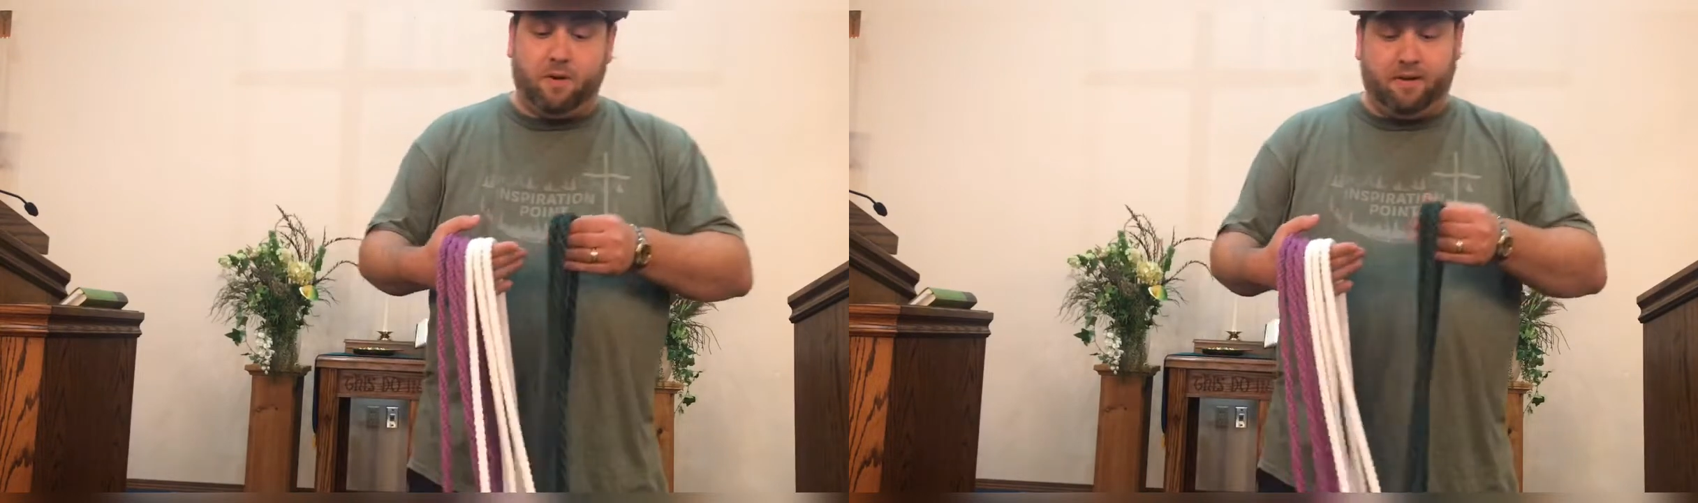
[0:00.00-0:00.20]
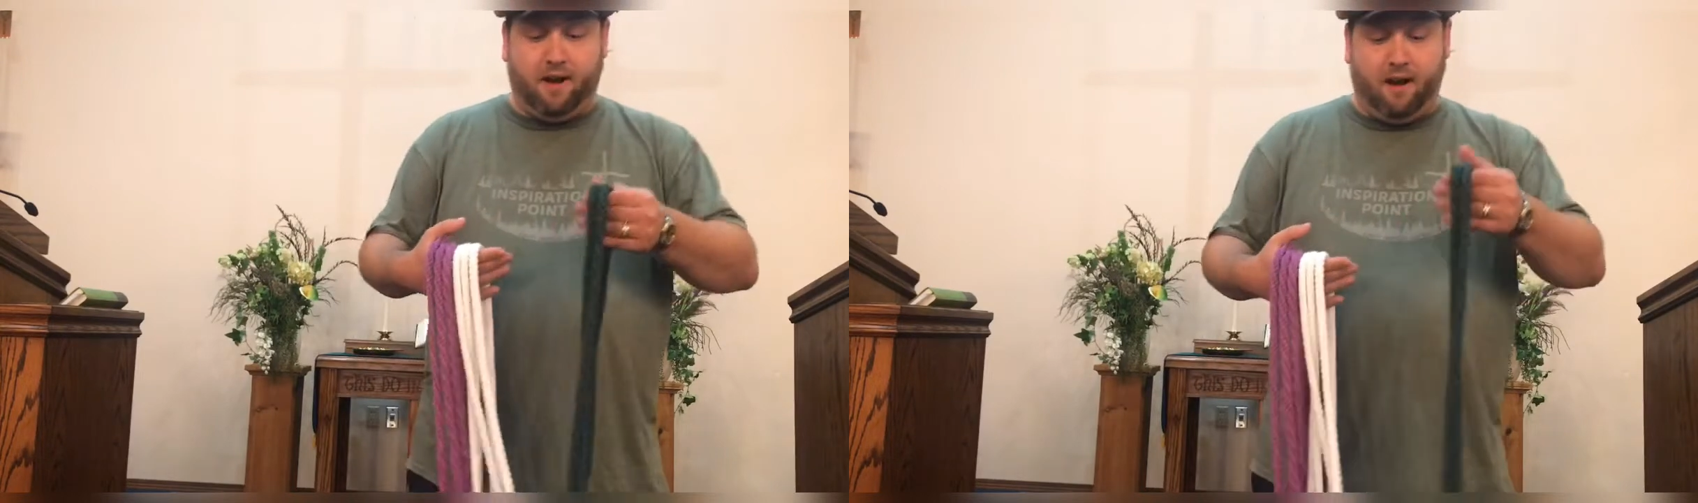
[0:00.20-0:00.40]

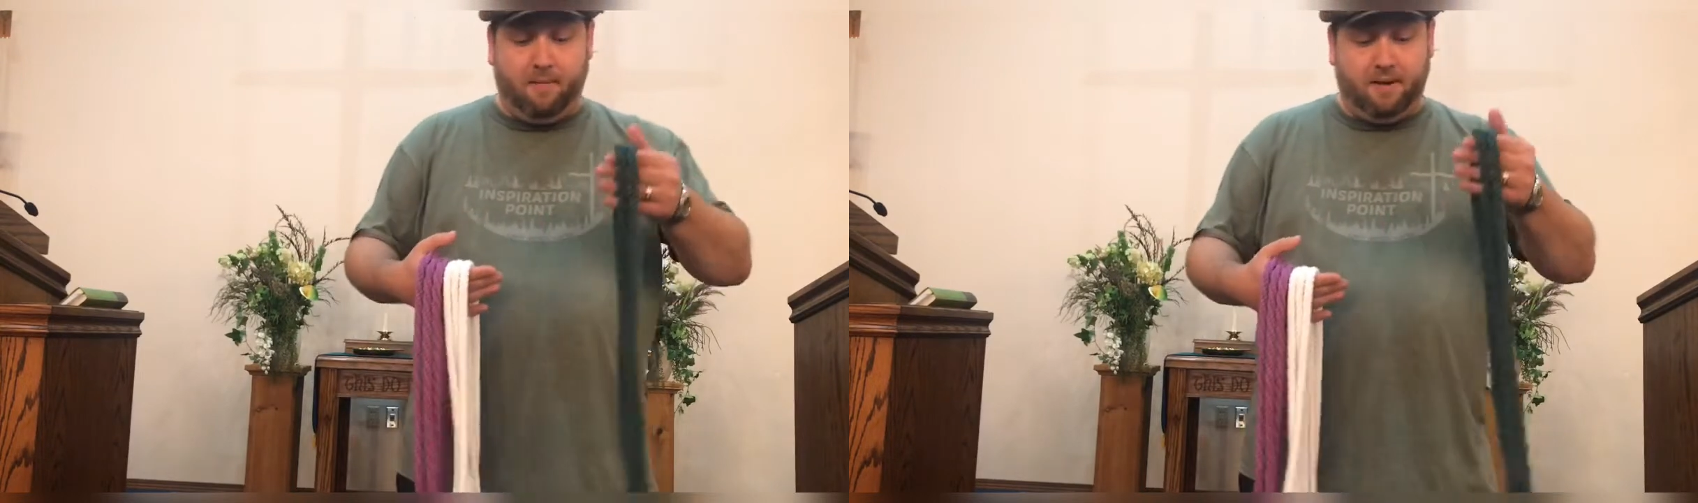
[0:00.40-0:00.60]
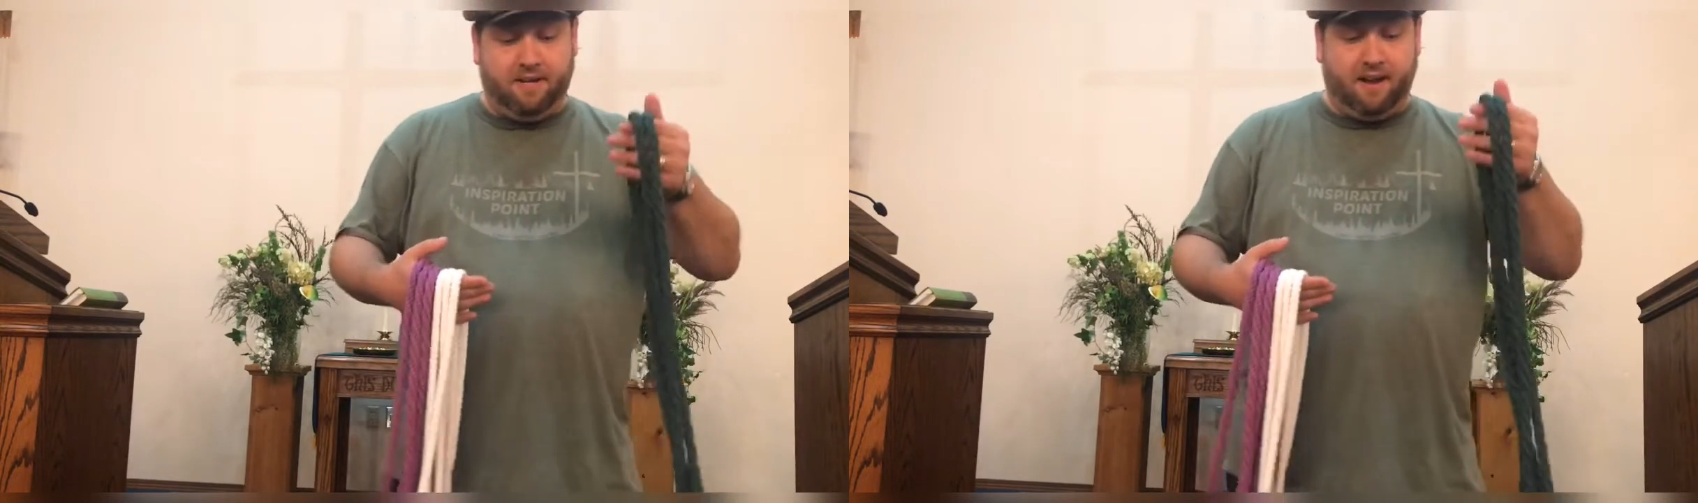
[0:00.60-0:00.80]
in
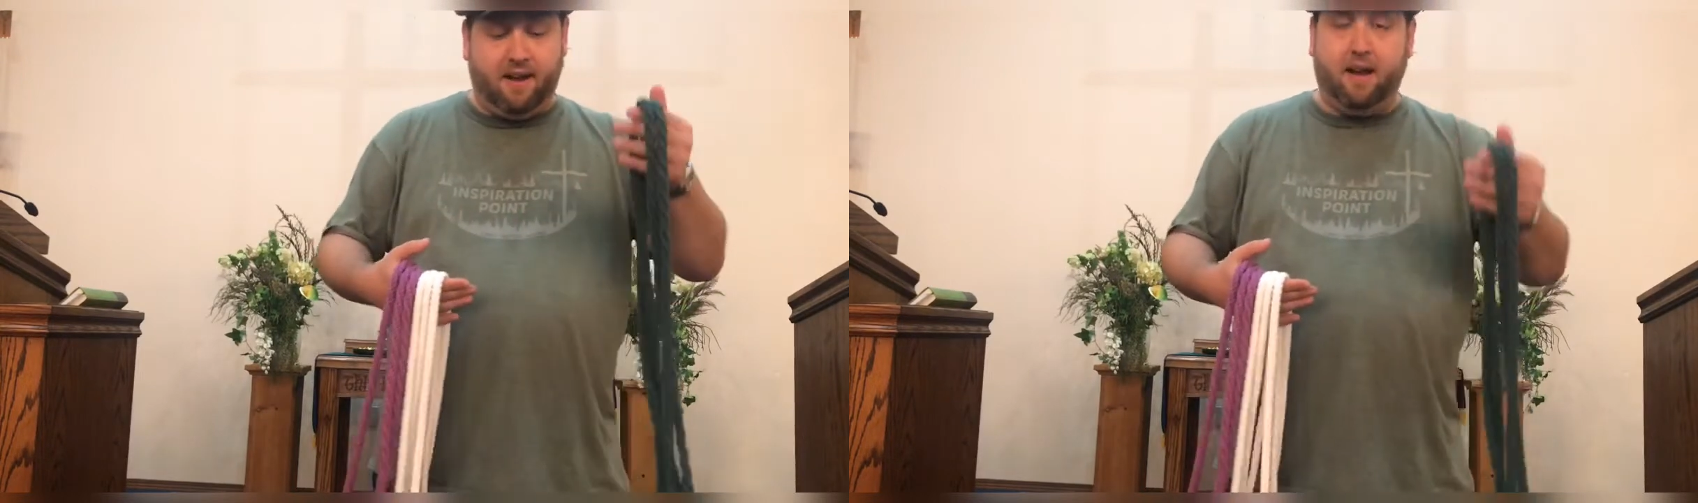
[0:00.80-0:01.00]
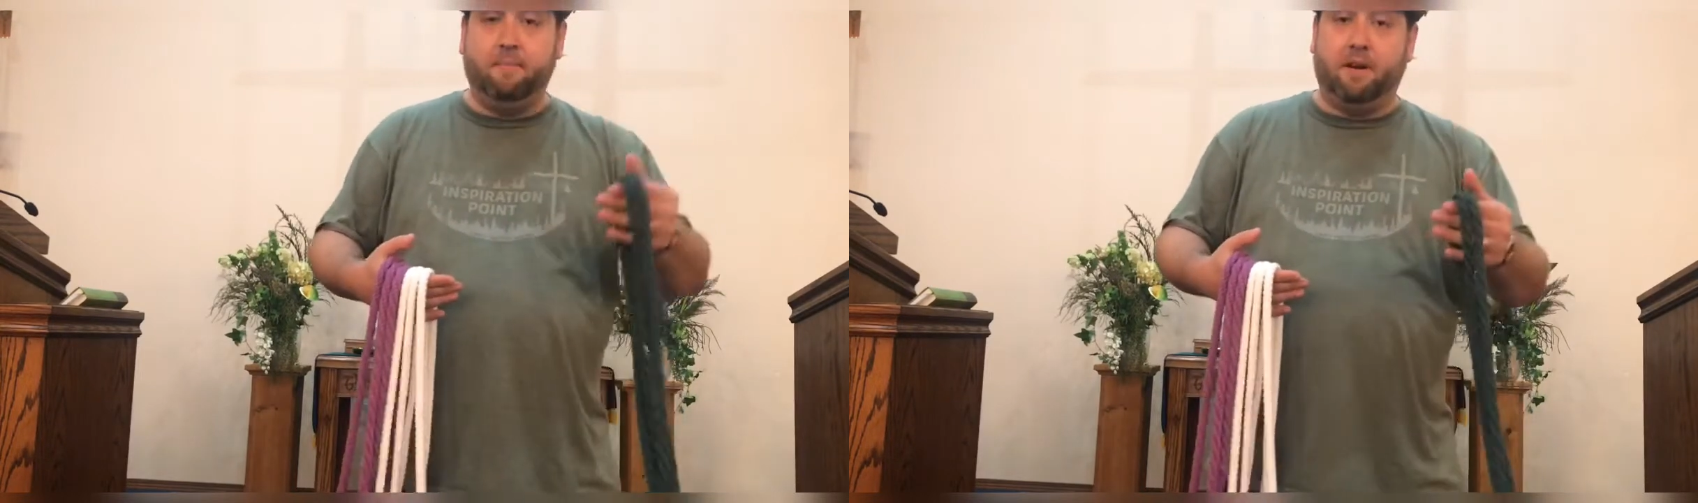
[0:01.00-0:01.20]
common
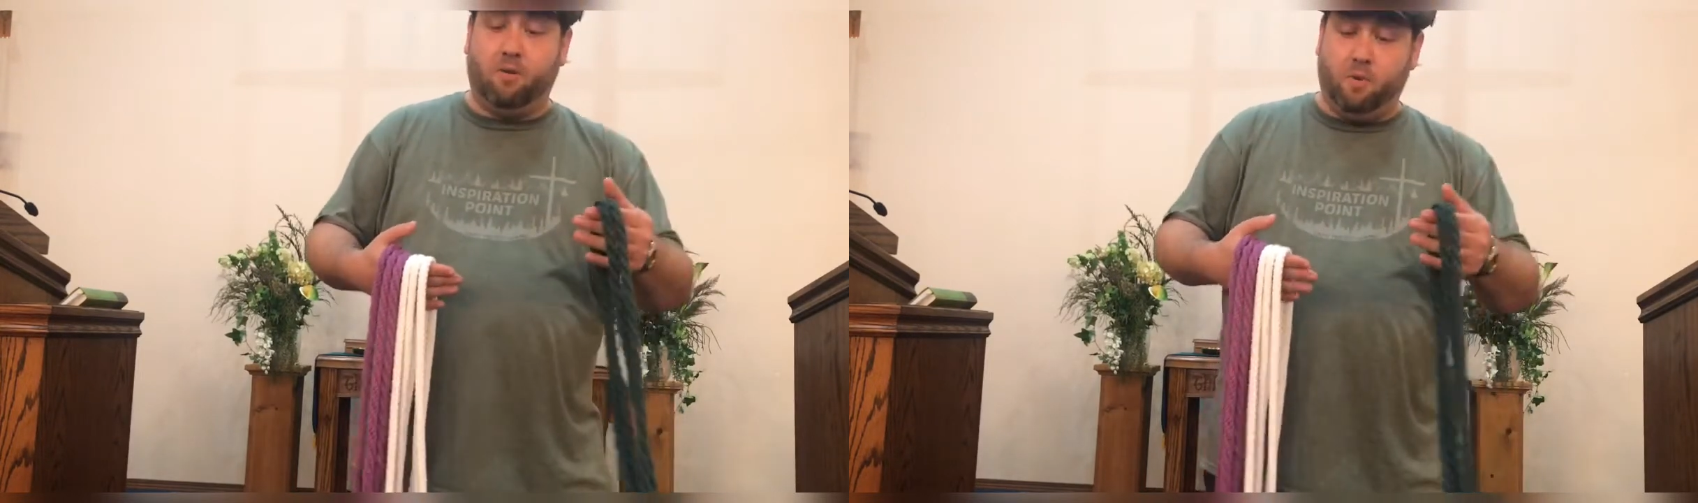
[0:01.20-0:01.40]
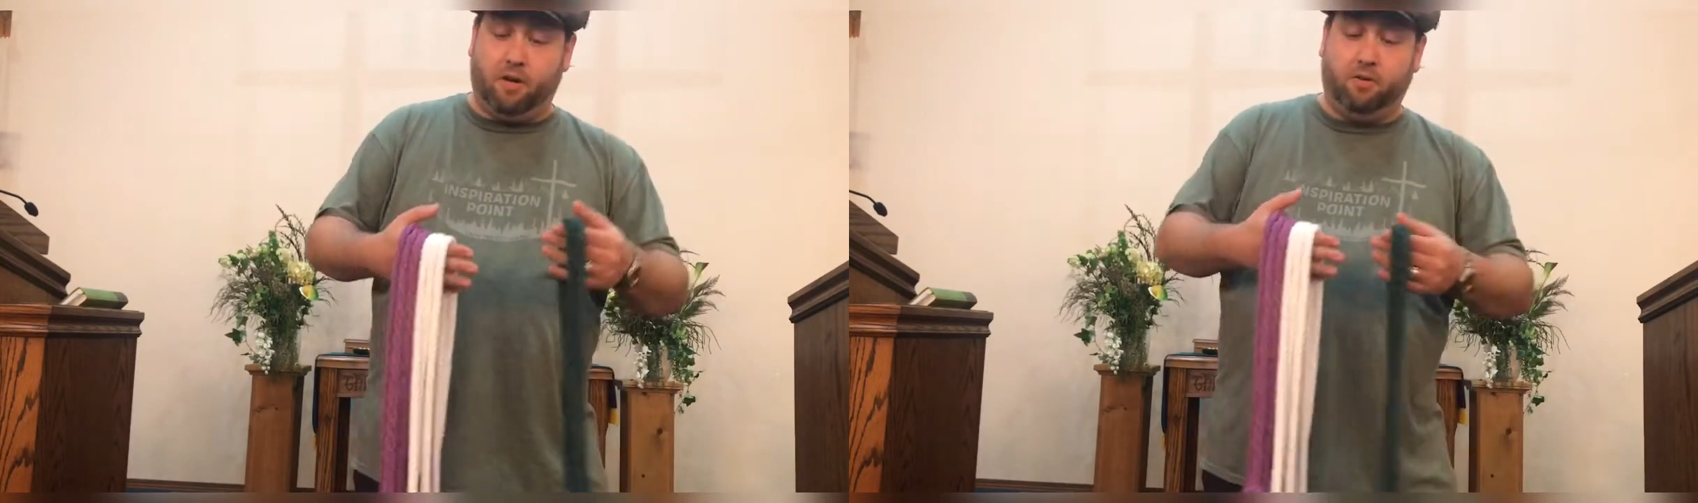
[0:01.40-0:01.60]
time and I'll
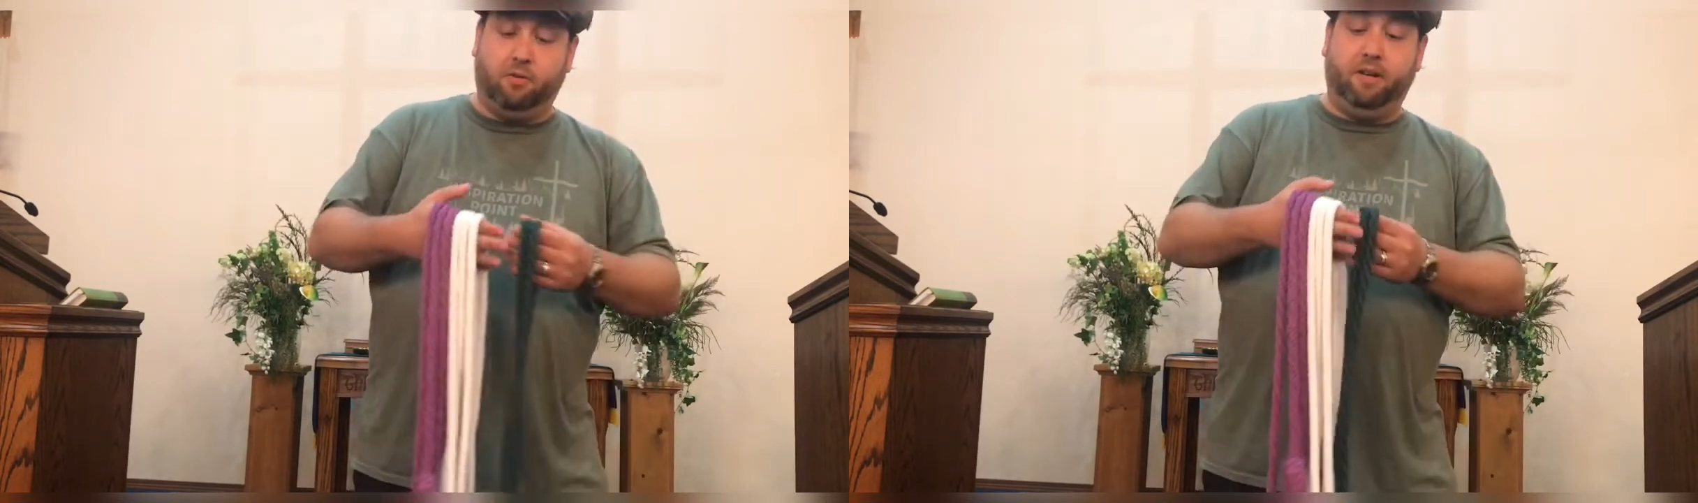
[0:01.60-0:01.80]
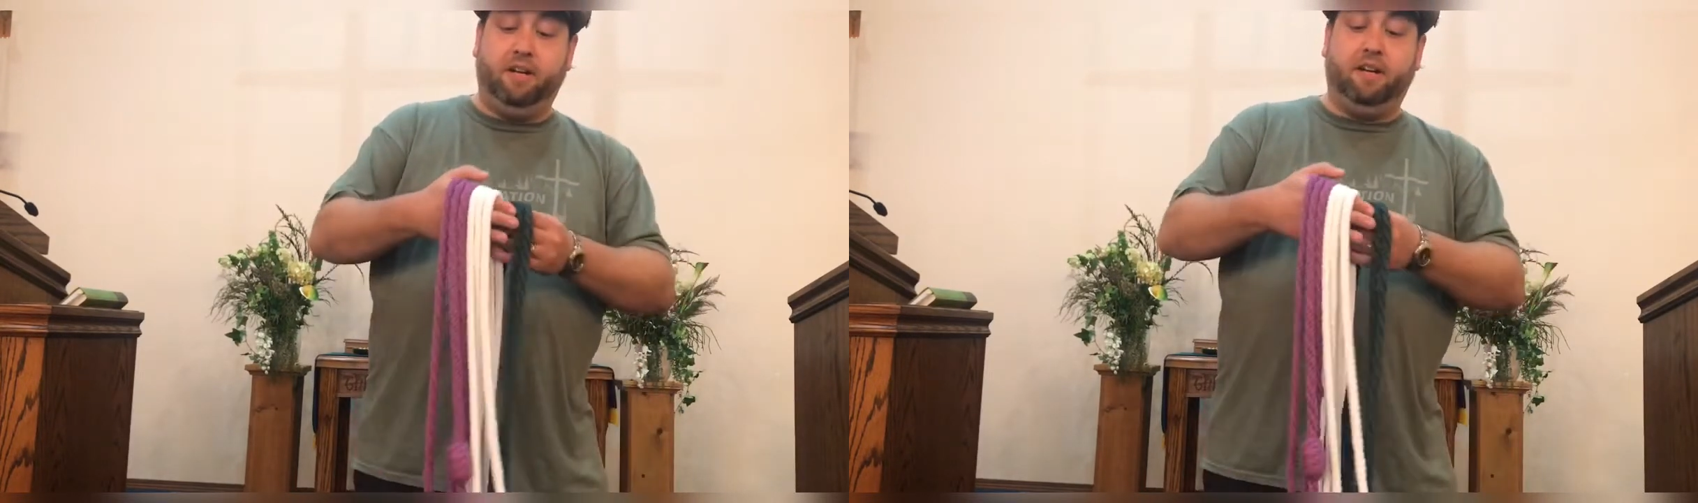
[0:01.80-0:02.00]
wear
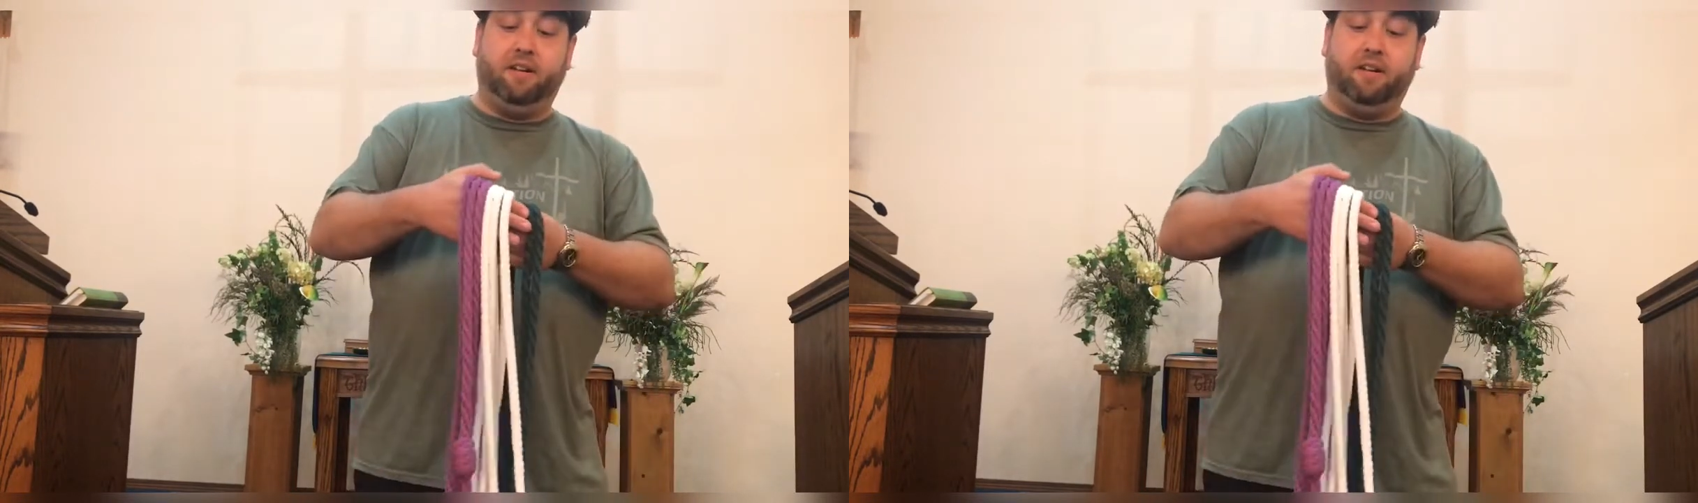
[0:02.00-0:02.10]
green,